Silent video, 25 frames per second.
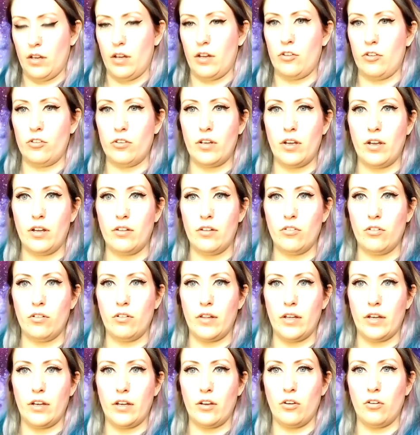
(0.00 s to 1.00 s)
I just kind of look
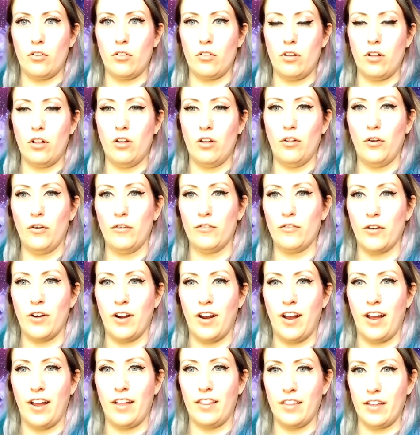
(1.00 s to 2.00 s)
like an all-over
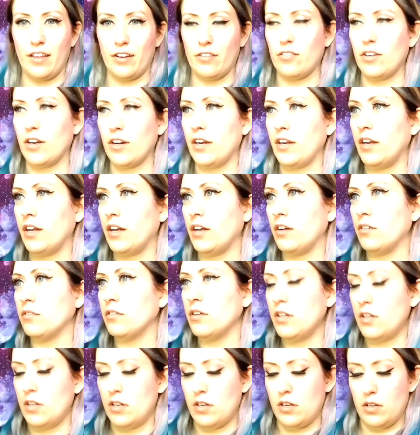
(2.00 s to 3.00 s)
highlight right now.
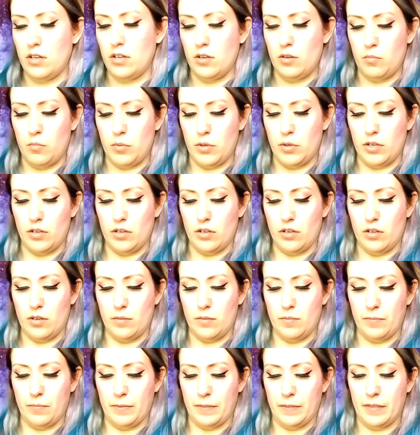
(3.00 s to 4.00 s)
But
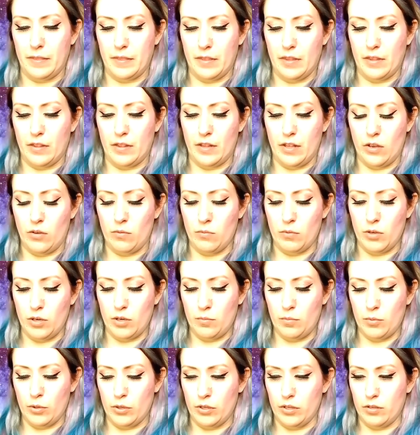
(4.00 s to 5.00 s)
now I'm going
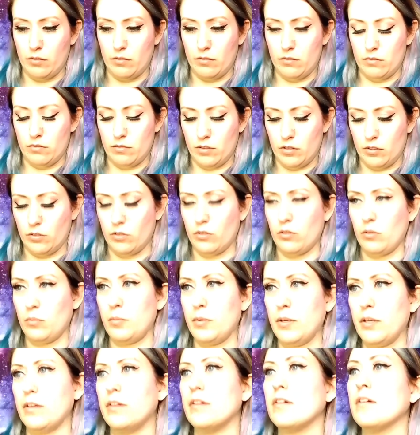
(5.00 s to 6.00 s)
to put a little
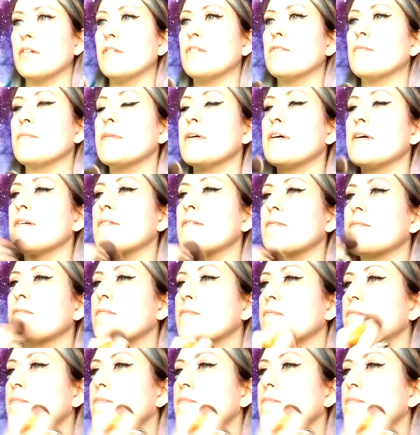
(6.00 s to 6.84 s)
bit of my